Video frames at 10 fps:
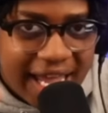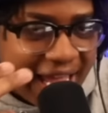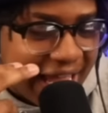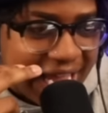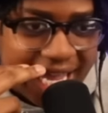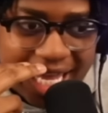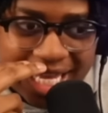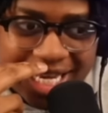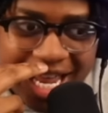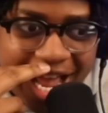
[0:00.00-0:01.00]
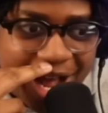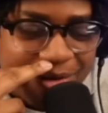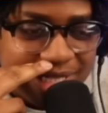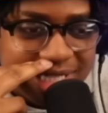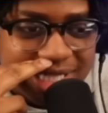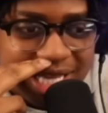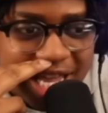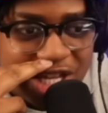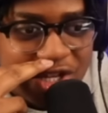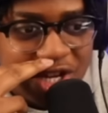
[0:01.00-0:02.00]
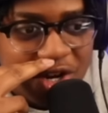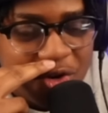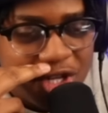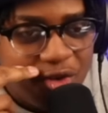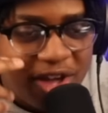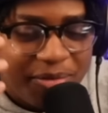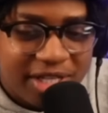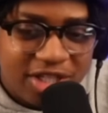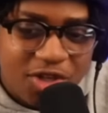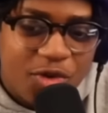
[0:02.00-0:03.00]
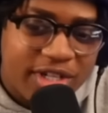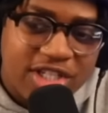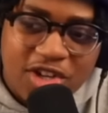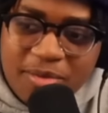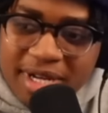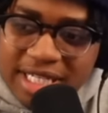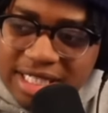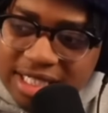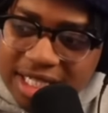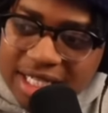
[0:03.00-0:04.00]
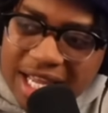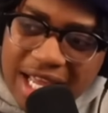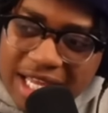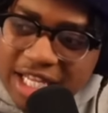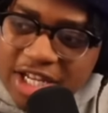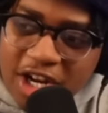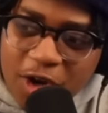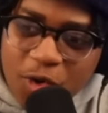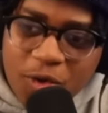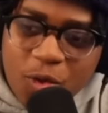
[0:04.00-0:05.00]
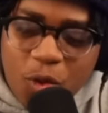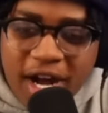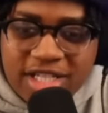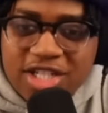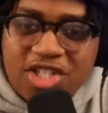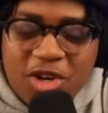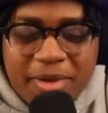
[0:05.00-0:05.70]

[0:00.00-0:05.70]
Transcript: And I was just like, you know, you have been doing so much and, you know, watching so